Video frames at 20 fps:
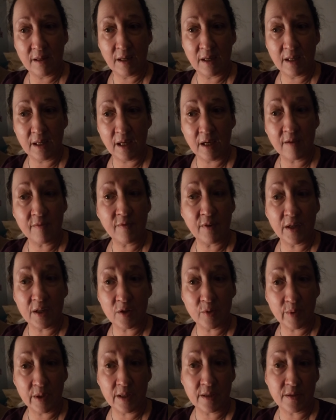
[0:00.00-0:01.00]
I can't find
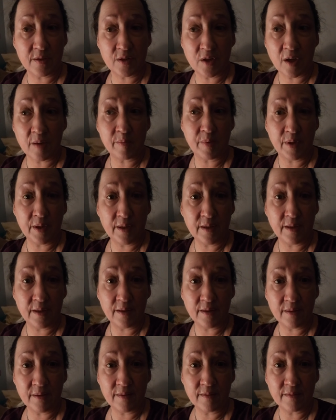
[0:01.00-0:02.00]
a way to stop
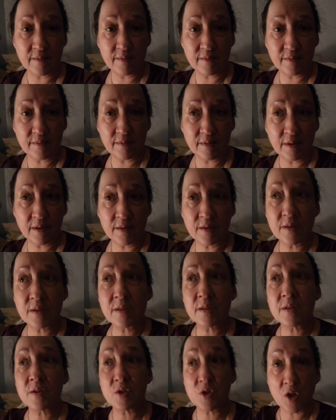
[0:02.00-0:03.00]
breathing,
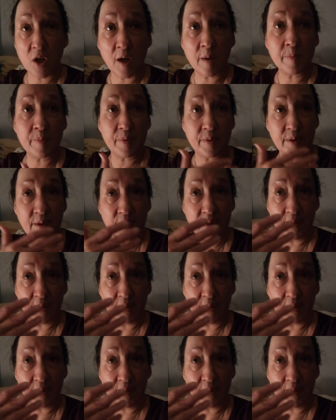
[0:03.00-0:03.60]
to stop